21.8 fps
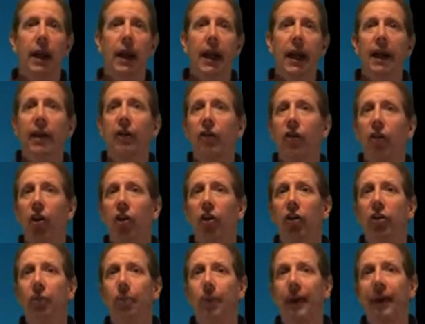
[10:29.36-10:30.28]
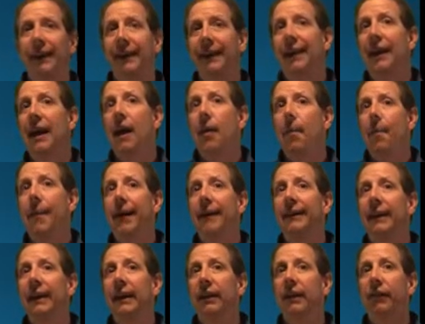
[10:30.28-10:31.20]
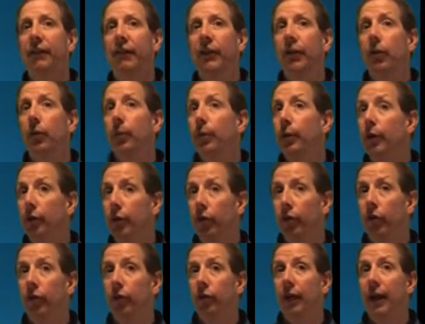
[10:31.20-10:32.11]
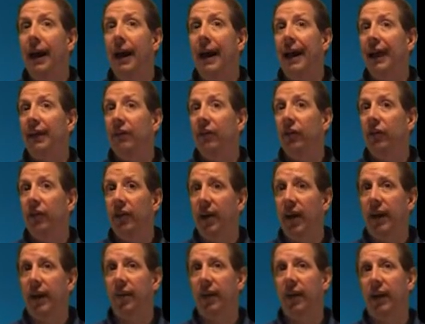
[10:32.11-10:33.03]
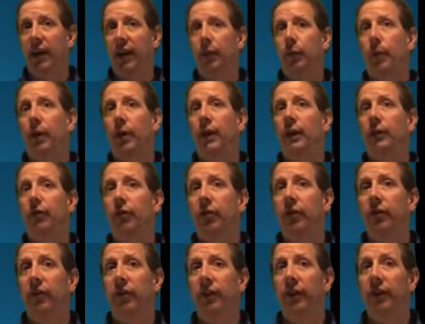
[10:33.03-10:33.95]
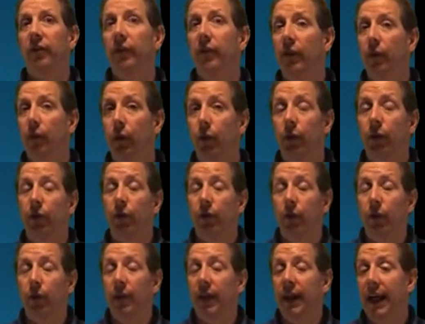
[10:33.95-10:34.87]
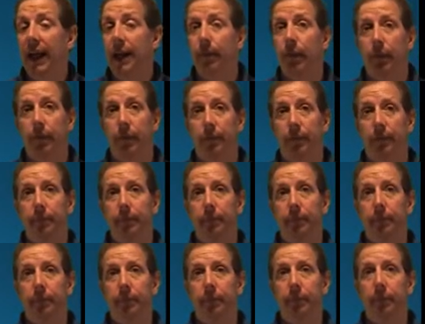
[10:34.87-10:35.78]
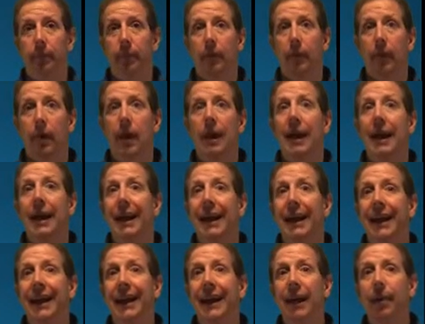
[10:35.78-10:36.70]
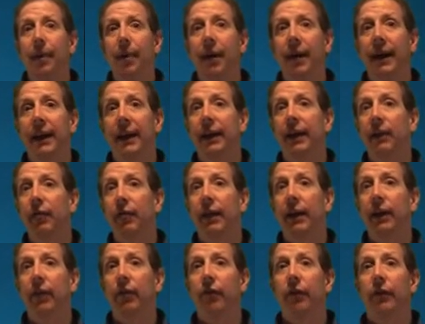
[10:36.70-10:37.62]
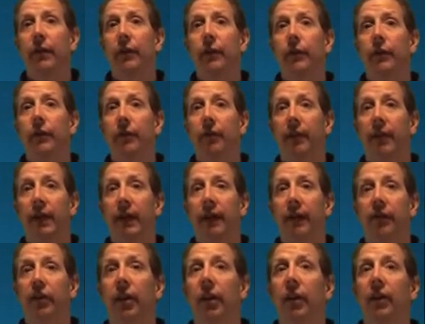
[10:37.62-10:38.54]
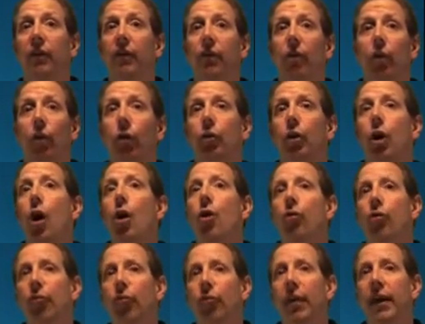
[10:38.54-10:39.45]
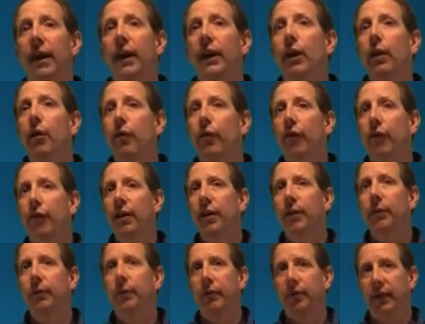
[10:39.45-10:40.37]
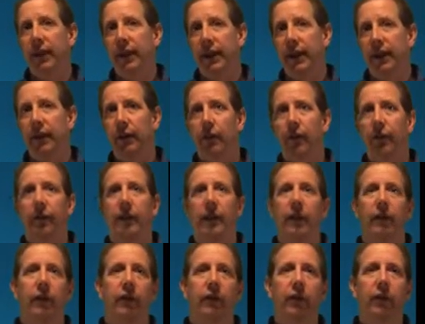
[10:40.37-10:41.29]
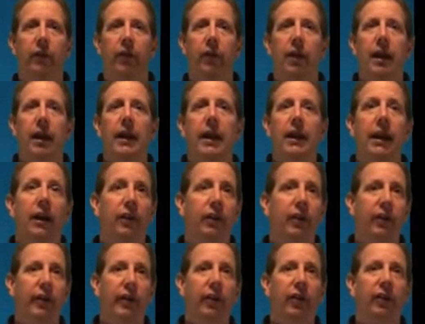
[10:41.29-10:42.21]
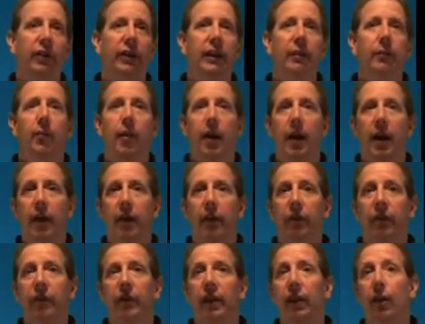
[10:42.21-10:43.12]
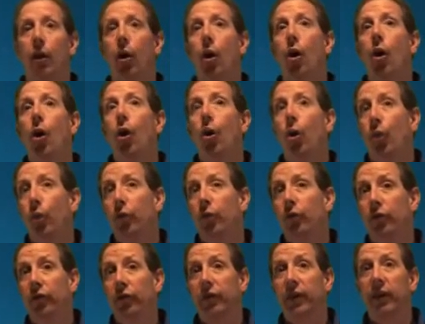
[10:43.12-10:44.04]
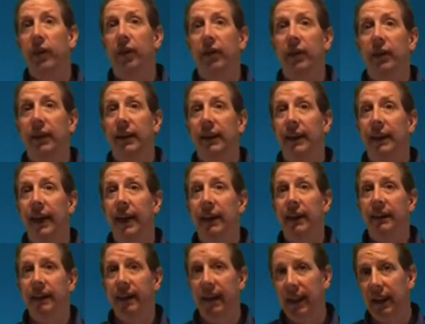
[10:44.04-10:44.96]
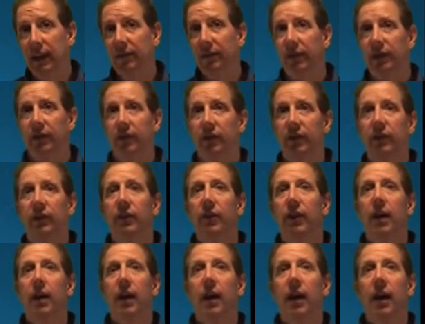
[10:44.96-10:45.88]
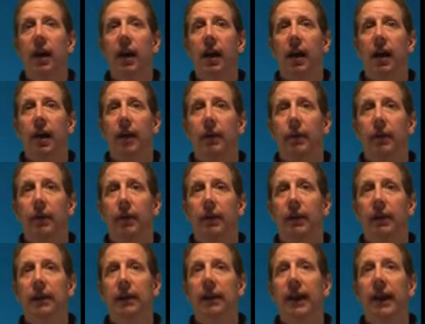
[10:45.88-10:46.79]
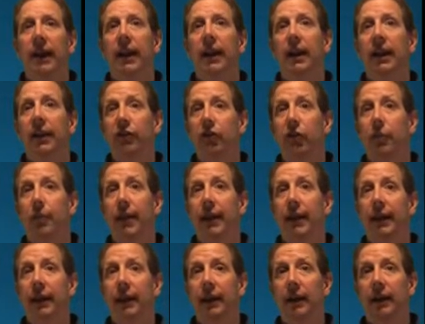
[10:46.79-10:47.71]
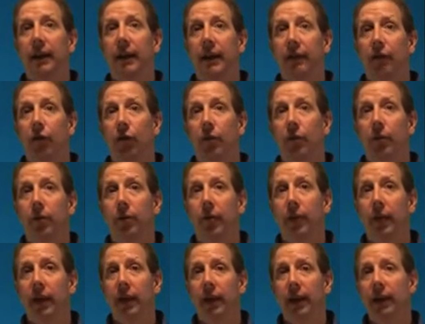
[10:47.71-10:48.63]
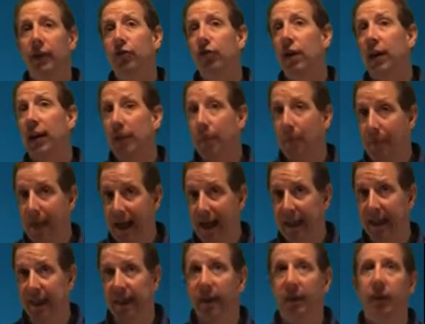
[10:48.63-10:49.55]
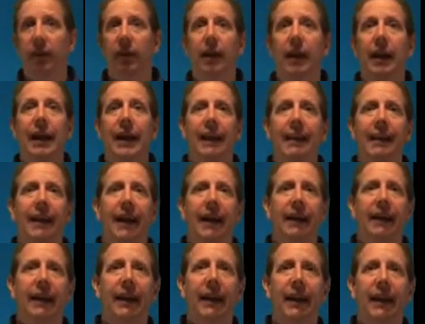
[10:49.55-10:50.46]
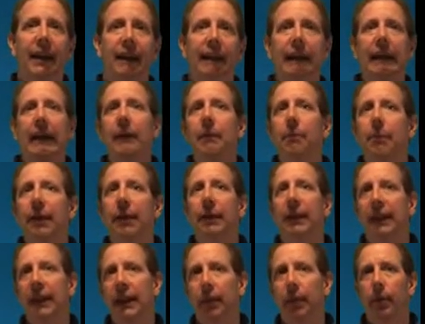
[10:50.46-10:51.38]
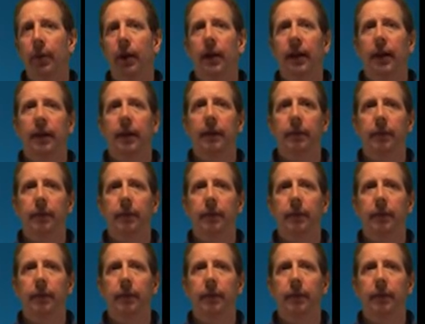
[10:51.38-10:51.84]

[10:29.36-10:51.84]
It is caused by the magnetic field produced as a side effect when electricity flows through a cable. EMI in the radio frequency range is called radio frequency interference. Now, CRT monitors and older CRT televisions contain electronic magnets that can emit EMI.